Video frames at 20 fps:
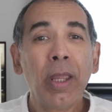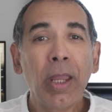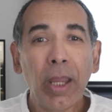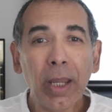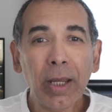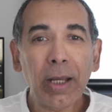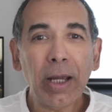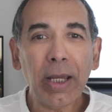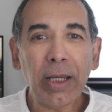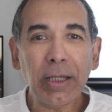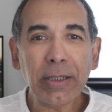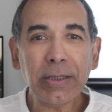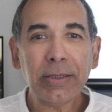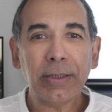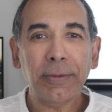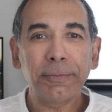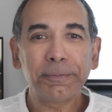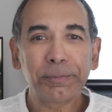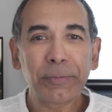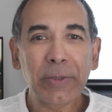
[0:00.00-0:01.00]
Hey
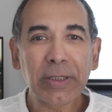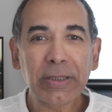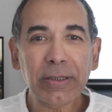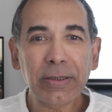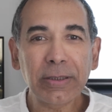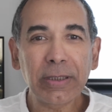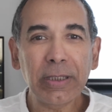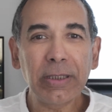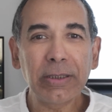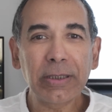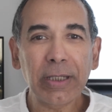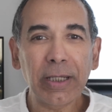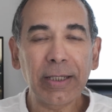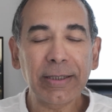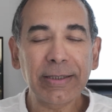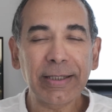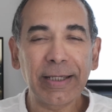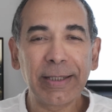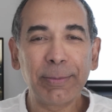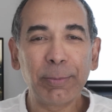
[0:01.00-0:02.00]
guys, this is
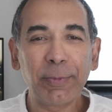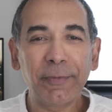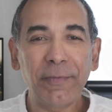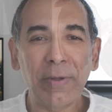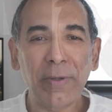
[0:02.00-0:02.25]
Ijaz. I'm a